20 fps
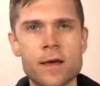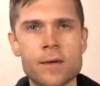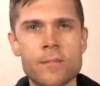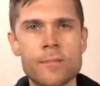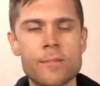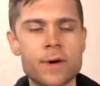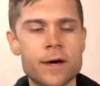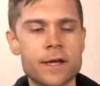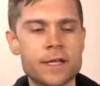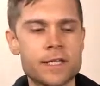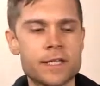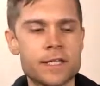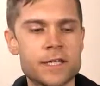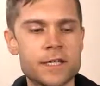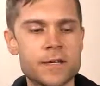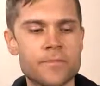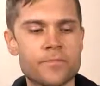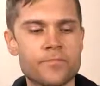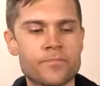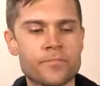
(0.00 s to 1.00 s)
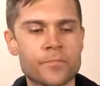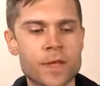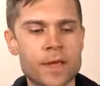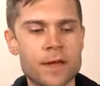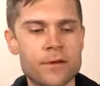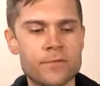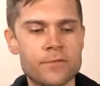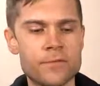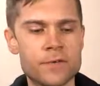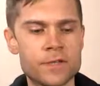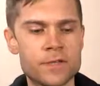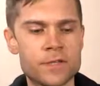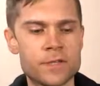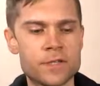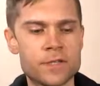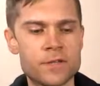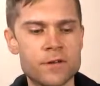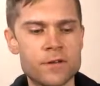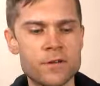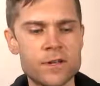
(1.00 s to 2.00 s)
But it was
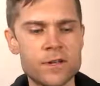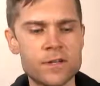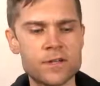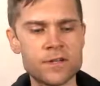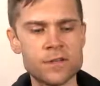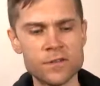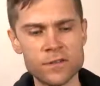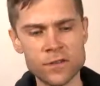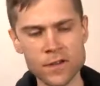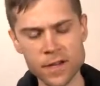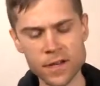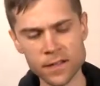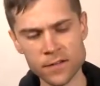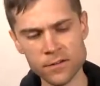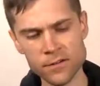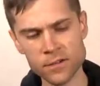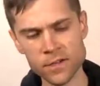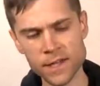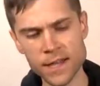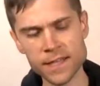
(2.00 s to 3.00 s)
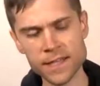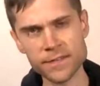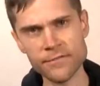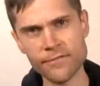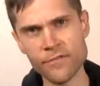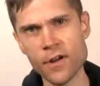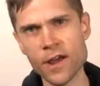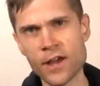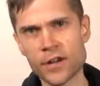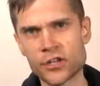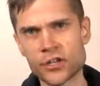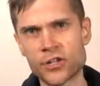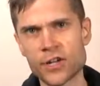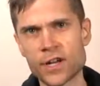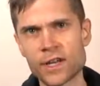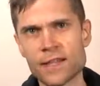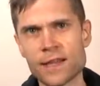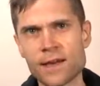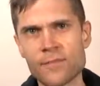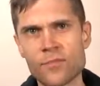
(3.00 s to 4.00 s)
starting to look a little less fresh
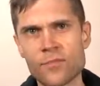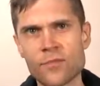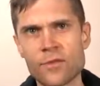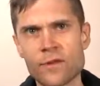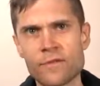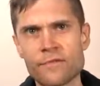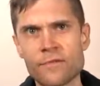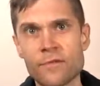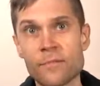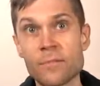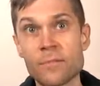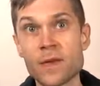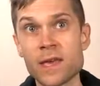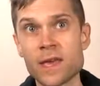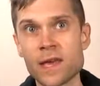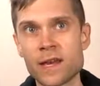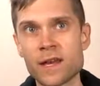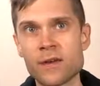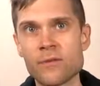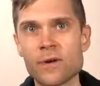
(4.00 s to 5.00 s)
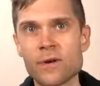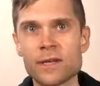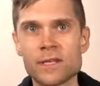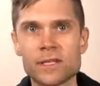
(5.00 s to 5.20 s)
at that point for me, anyway.